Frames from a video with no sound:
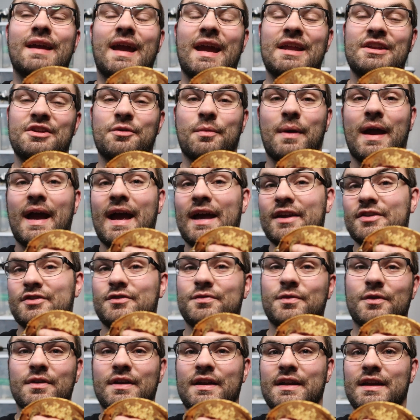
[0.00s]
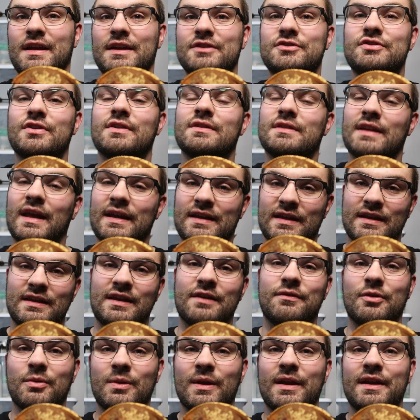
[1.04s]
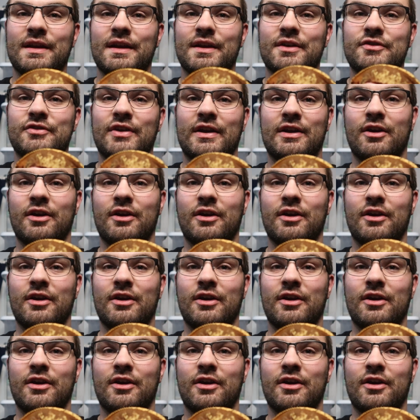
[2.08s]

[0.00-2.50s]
and you ask for lineage, they can give you lineage.